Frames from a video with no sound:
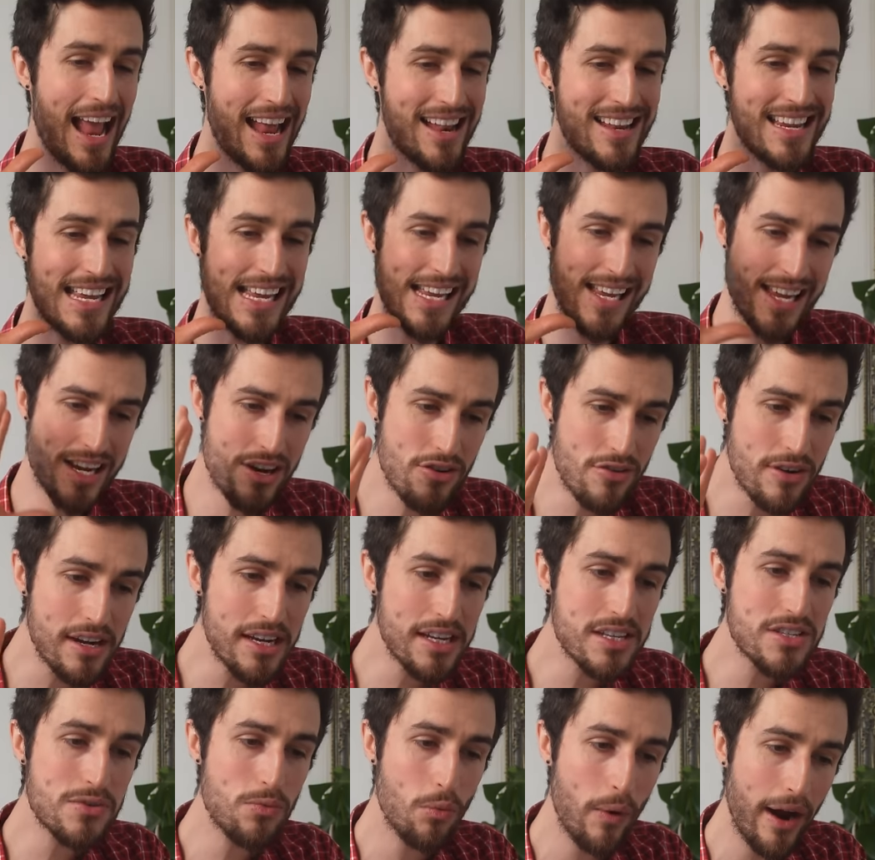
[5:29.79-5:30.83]
And here
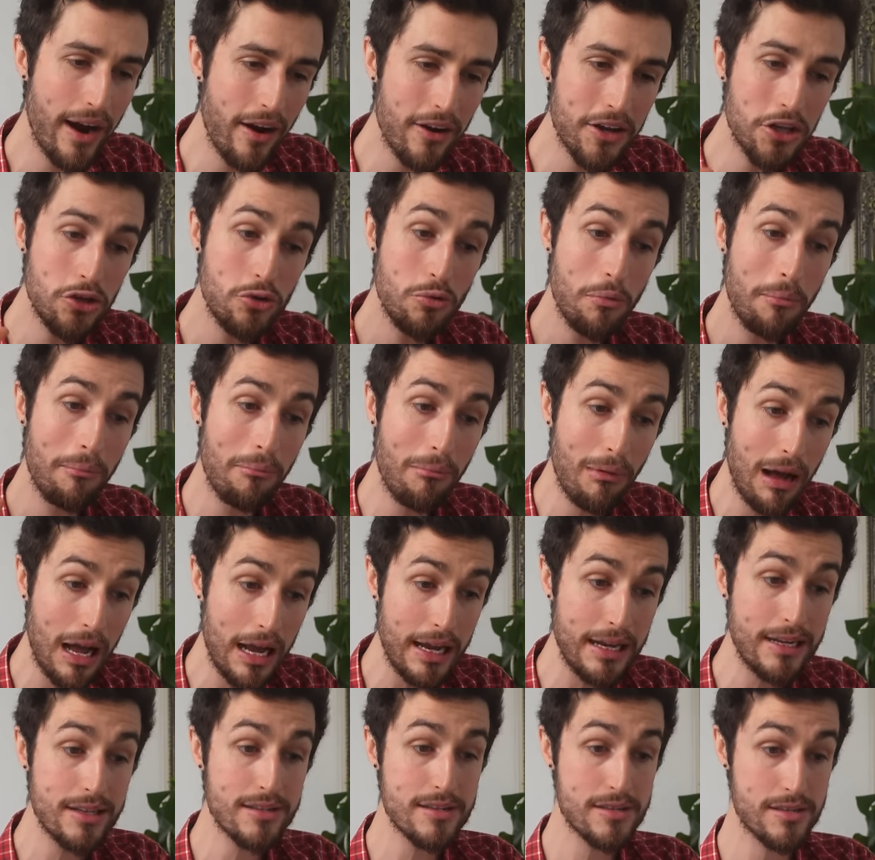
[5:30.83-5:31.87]
is where you
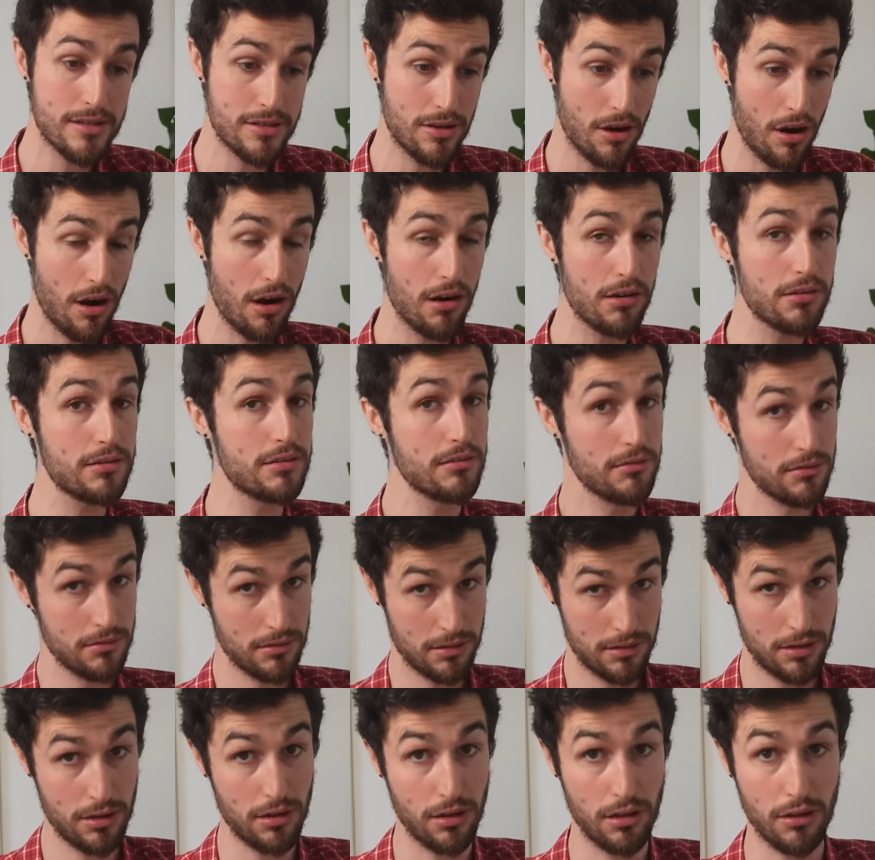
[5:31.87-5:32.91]
might start
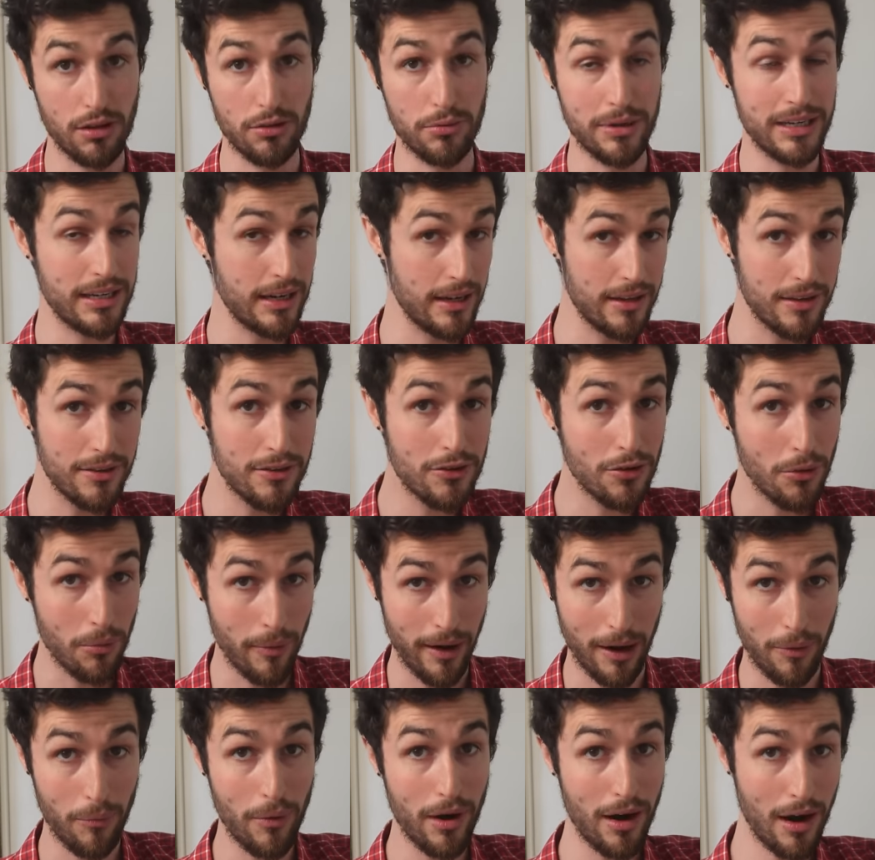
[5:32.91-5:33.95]
cluing in to
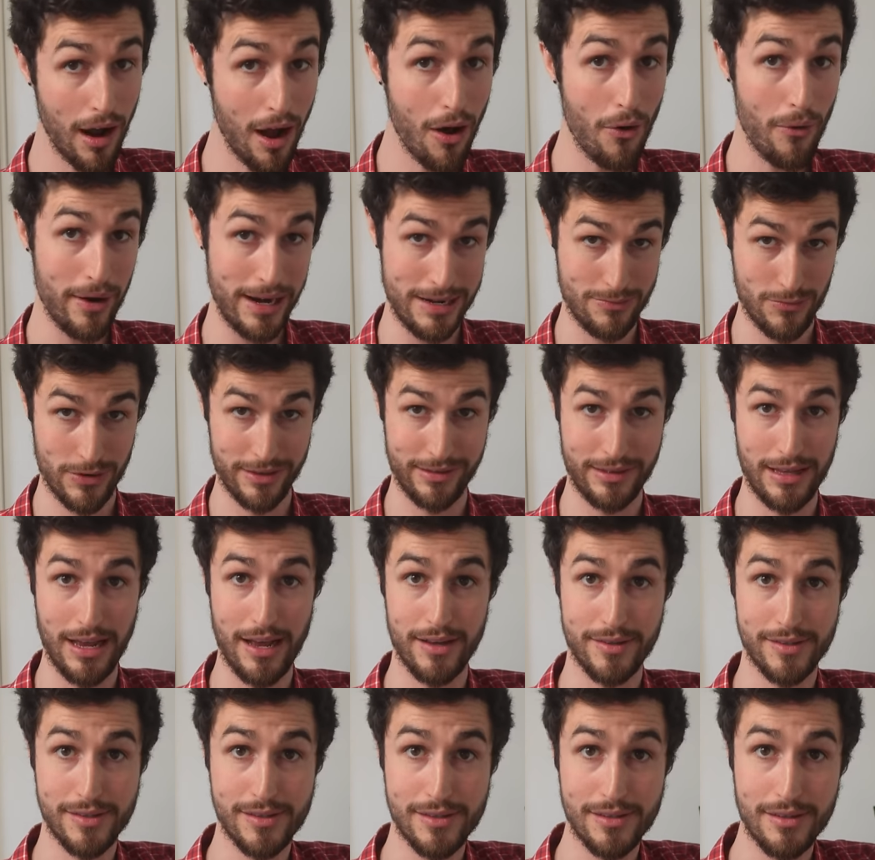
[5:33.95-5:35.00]
where we're going with
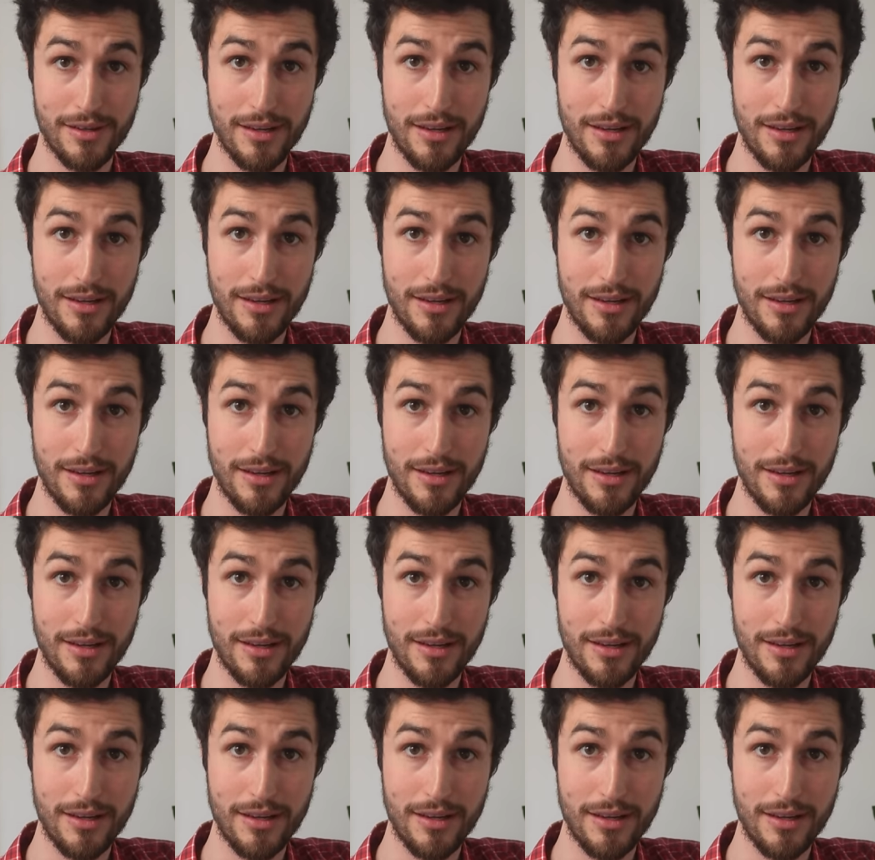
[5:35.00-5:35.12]
this.